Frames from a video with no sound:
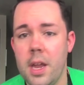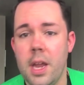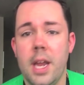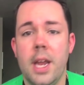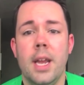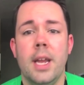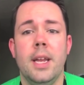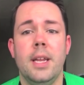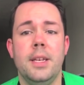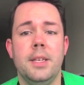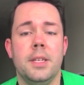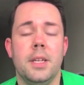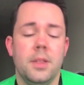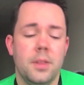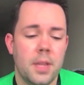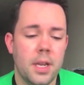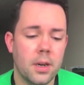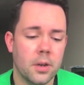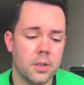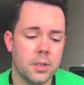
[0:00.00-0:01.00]
And
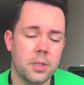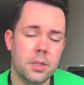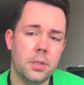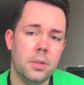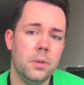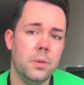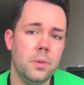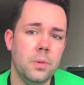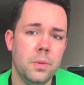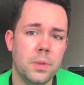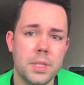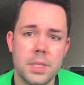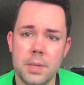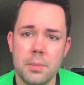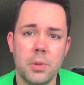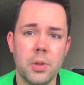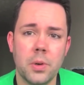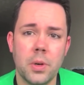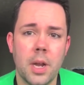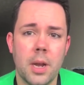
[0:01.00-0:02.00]
they are two
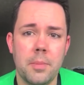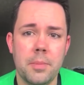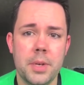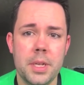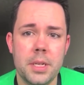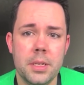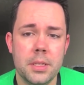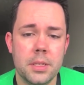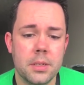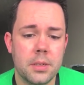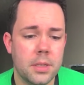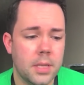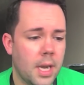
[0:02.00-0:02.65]
similar companies,